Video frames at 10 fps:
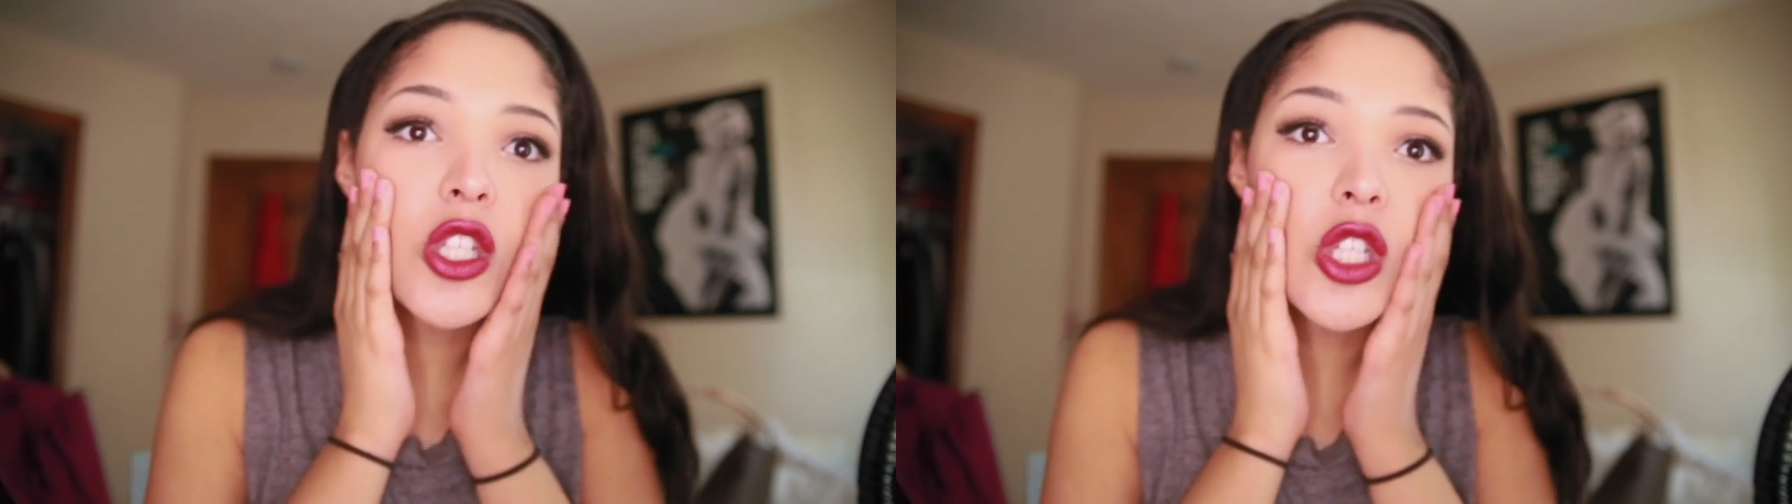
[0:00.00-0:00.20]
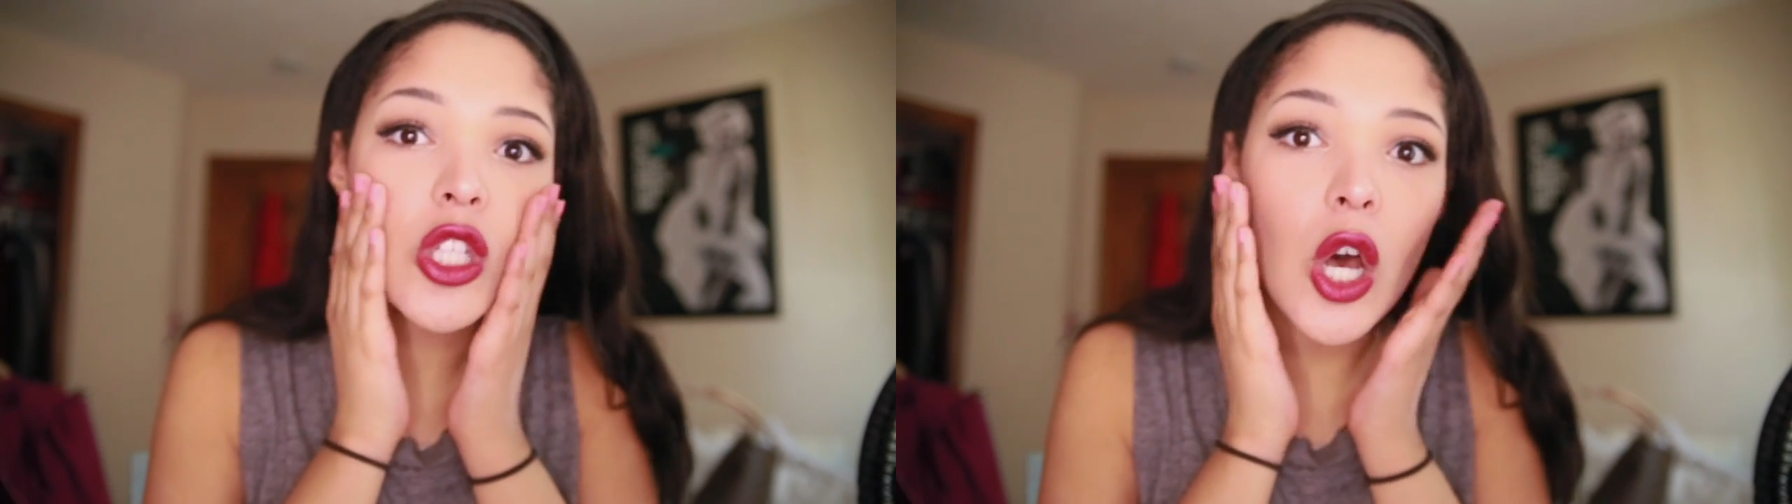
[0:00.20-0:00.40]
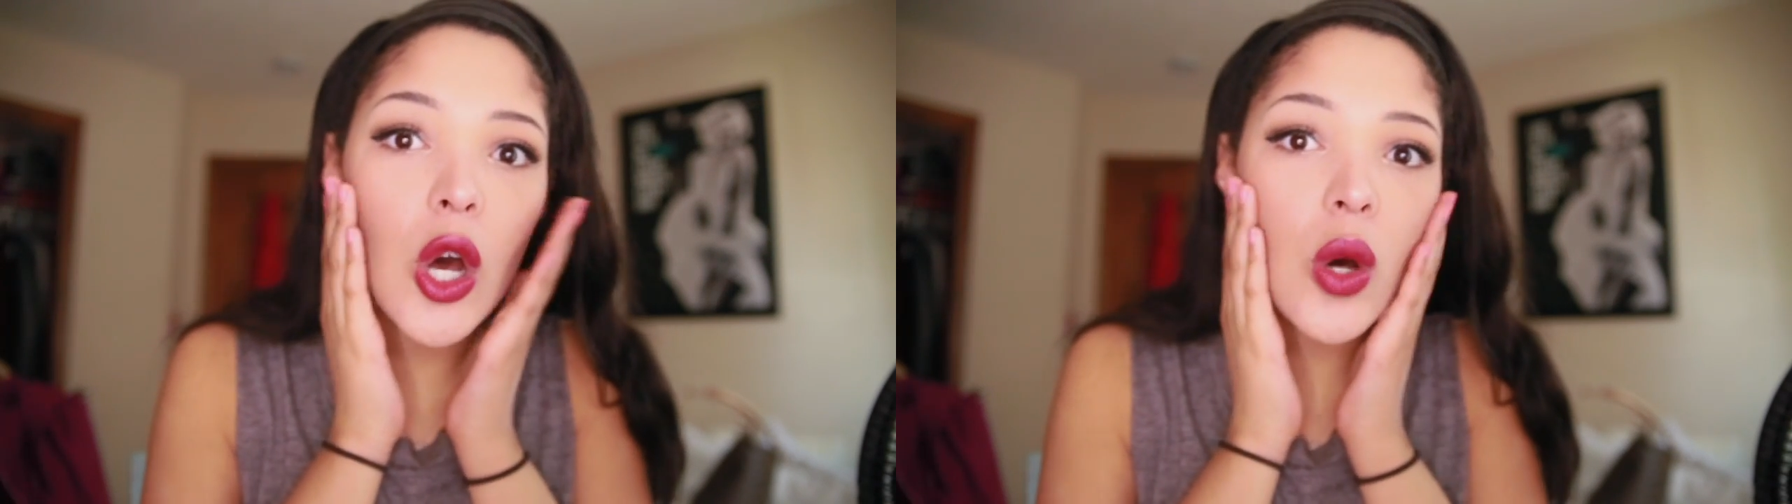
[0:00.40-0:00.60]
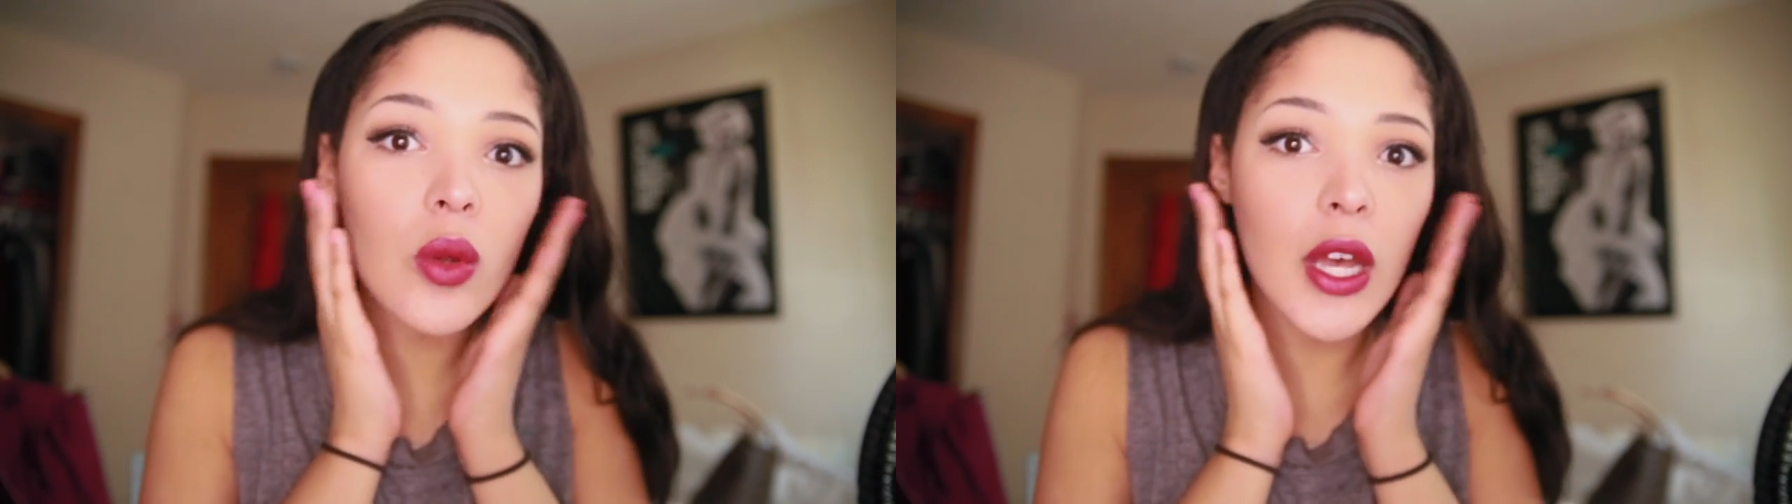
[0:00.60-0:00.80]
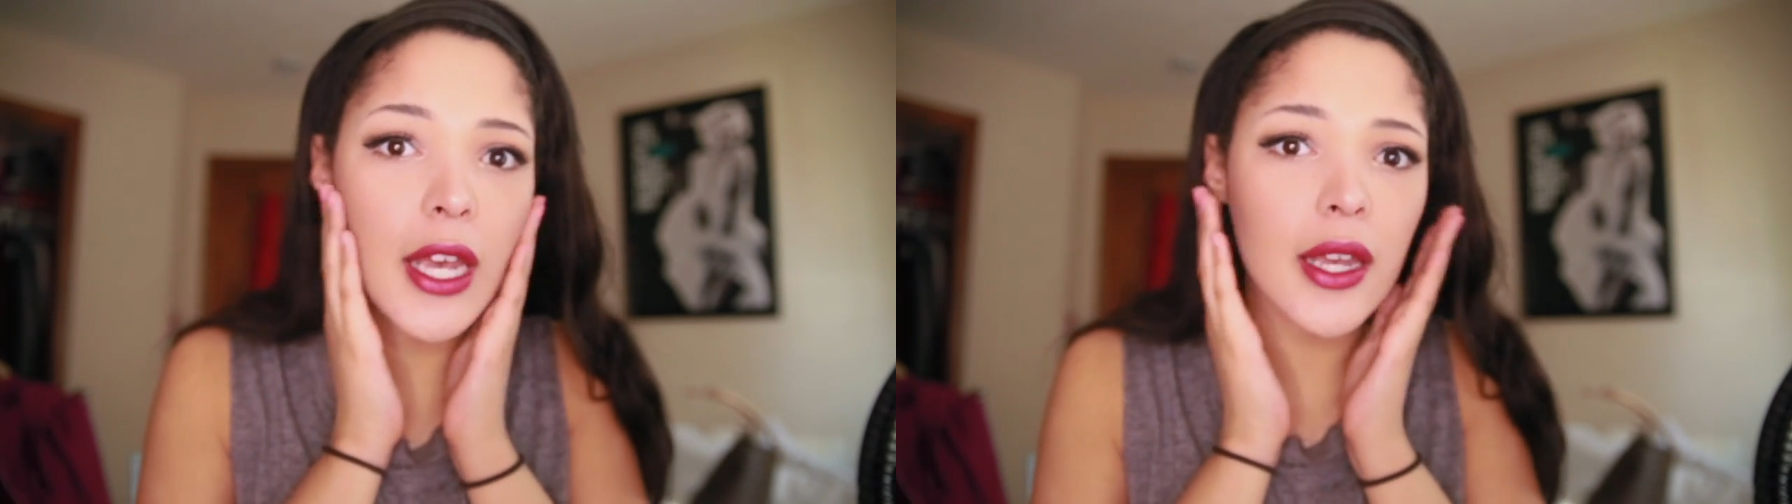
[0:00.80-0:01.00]
so
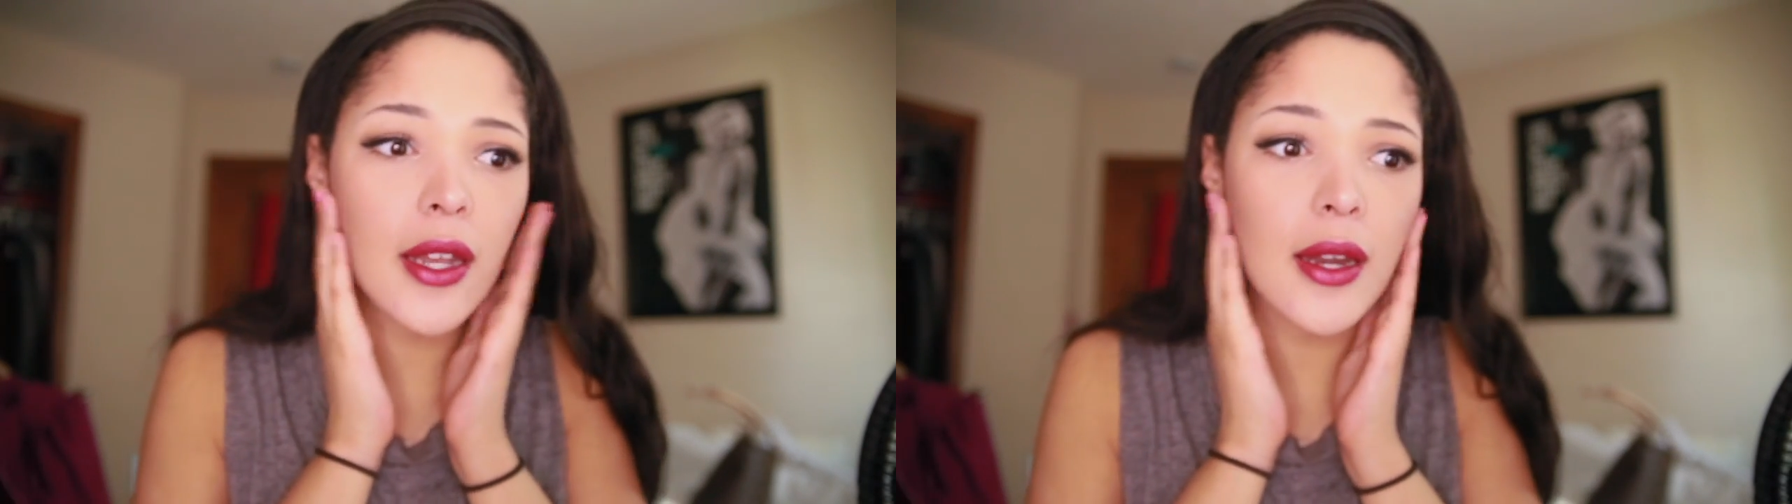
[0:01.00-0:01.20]
like